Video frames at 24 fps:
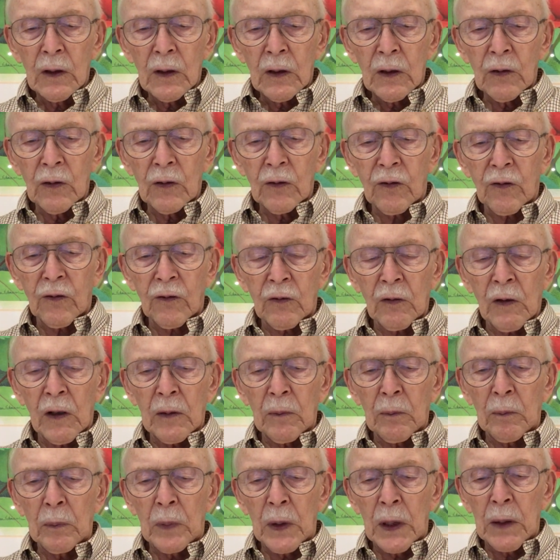your
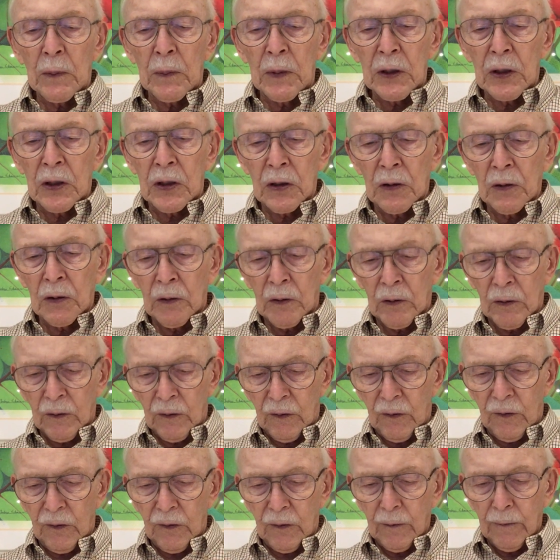straight baby
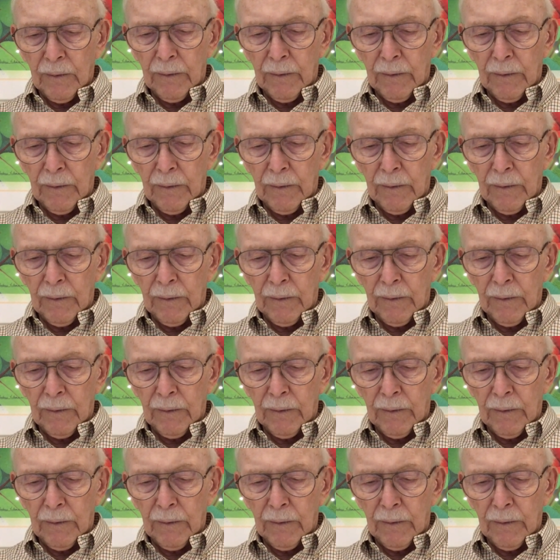tears